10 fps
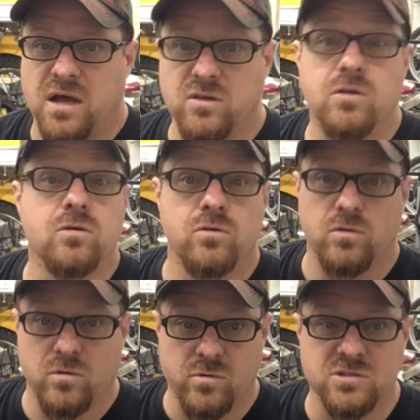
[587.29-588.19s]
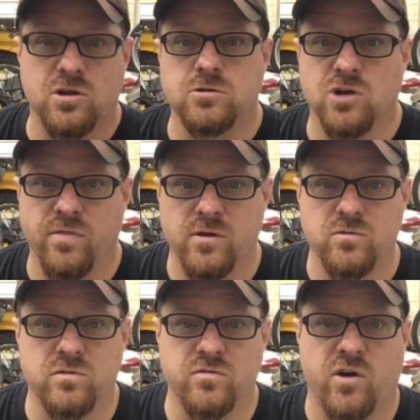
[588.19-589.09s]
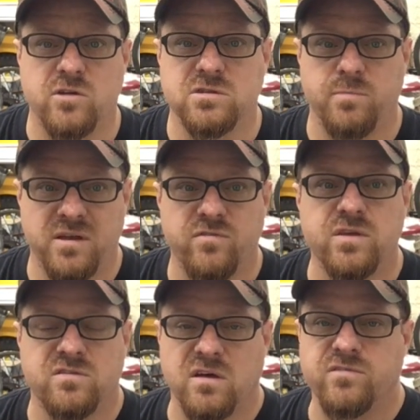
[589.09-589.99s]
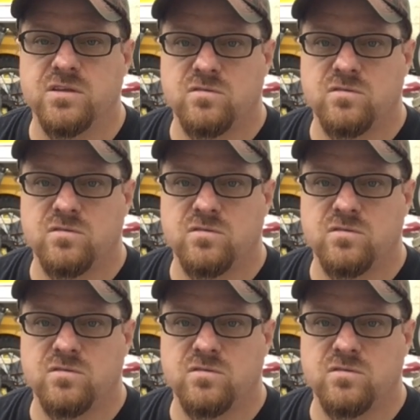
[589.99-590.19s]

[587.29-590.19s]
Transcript: You can do your own research on those as far as the benefits of it.